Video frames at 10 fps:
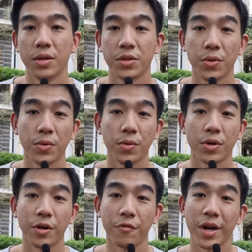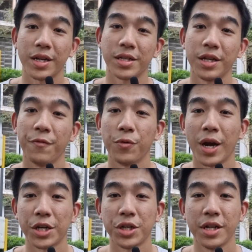So congrats if you
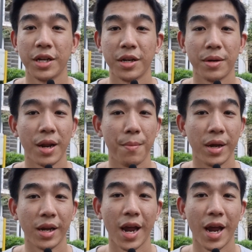actually didn't make